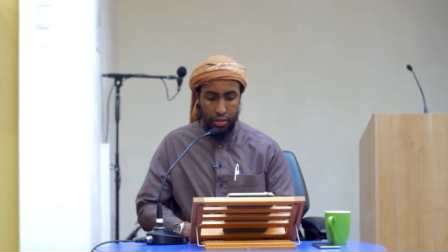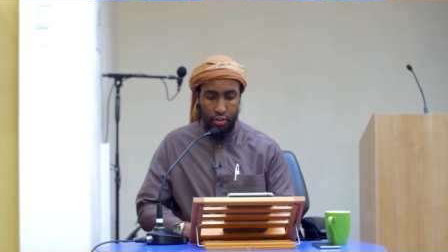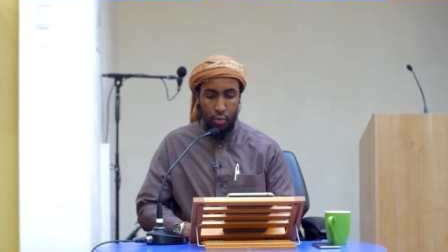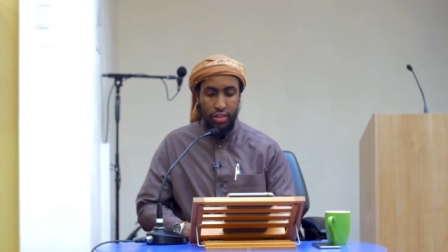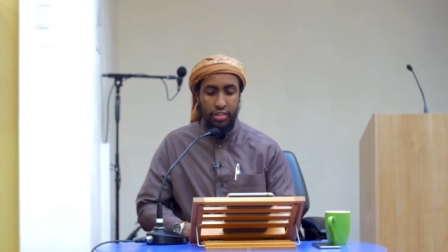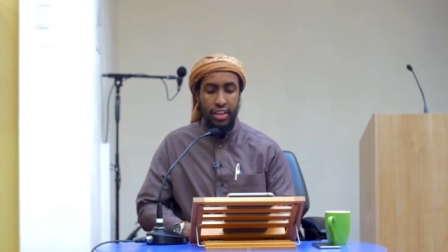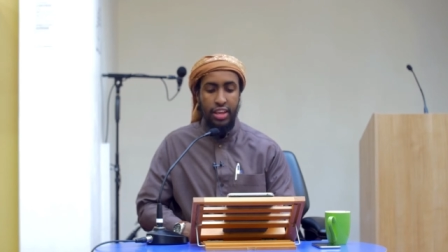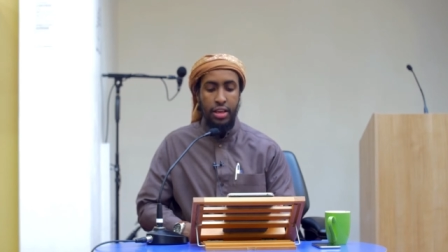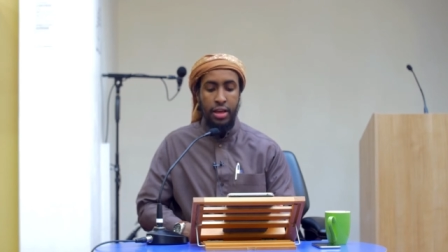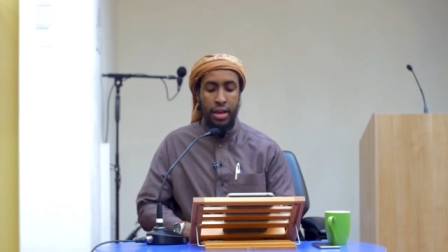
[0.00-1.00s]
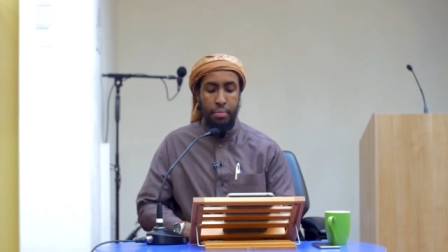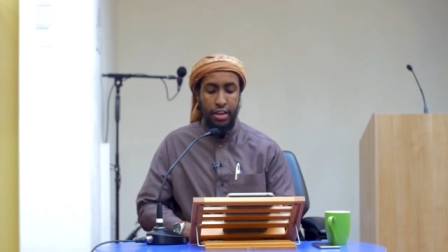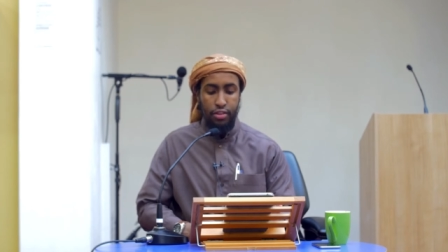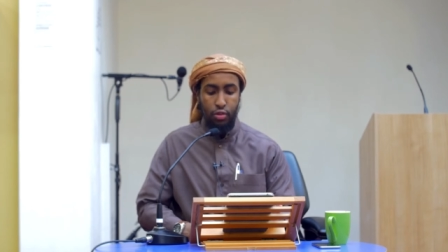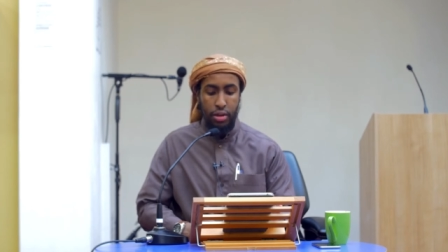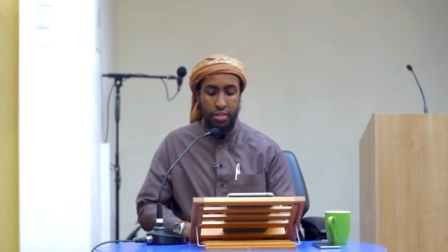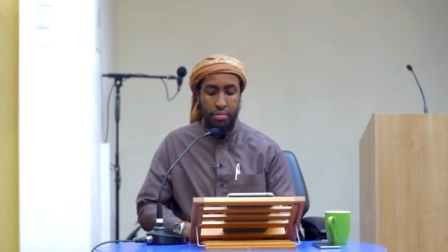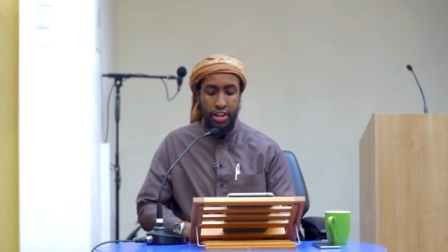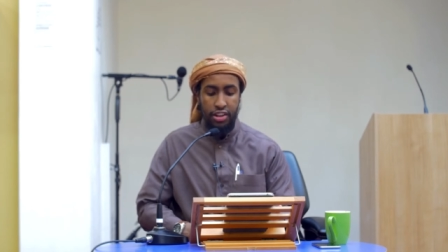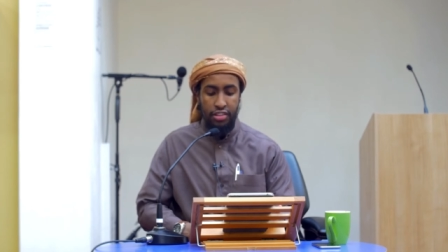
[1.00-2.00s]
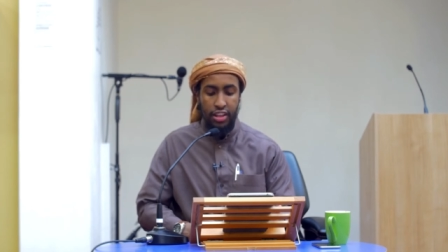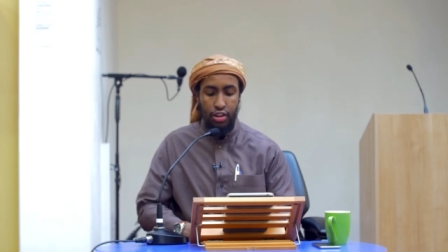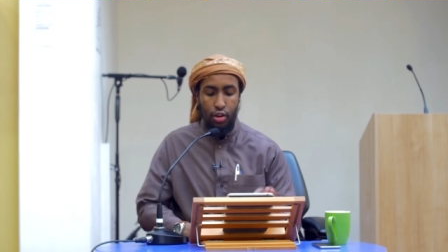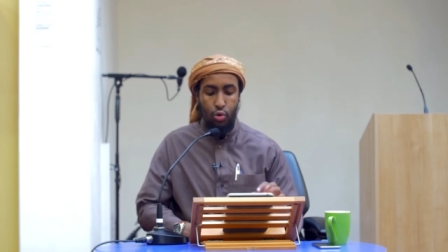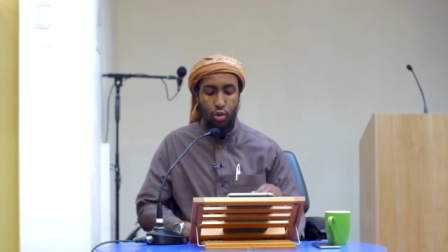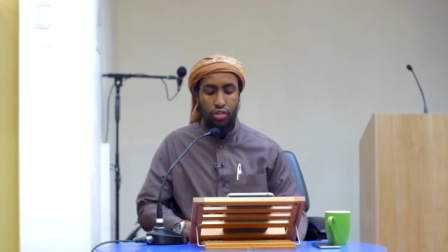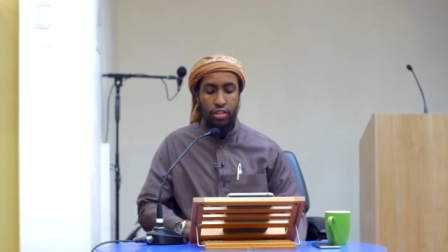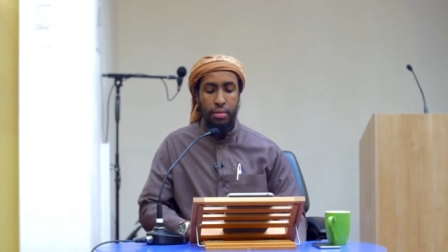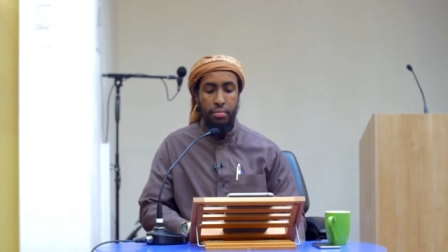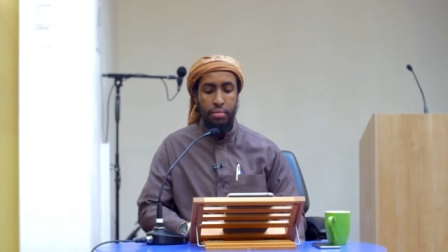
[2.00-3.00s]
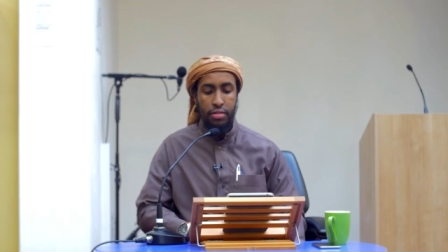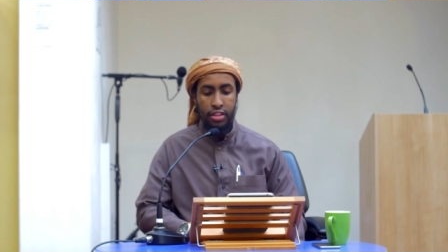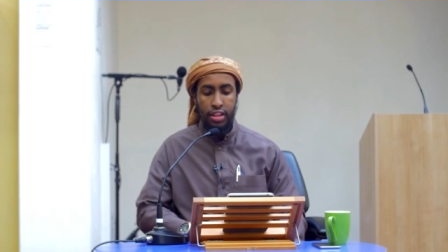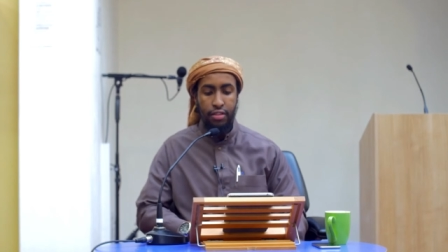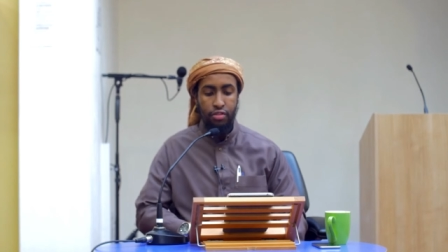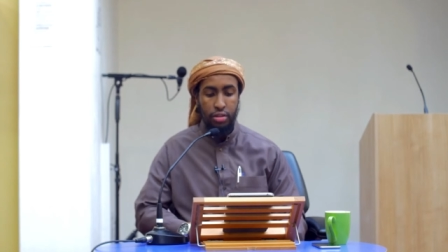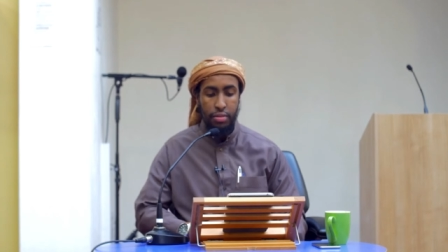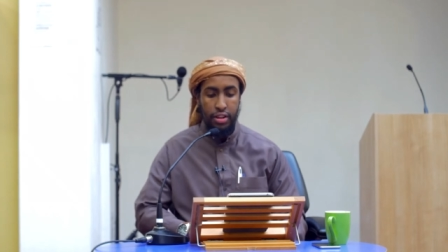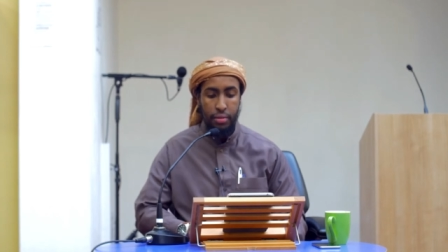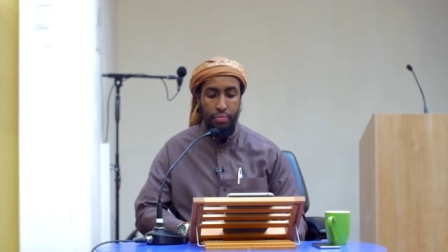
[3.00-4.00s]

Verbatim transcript: So what's the uh, person who commits major sin according to them the day of judgment?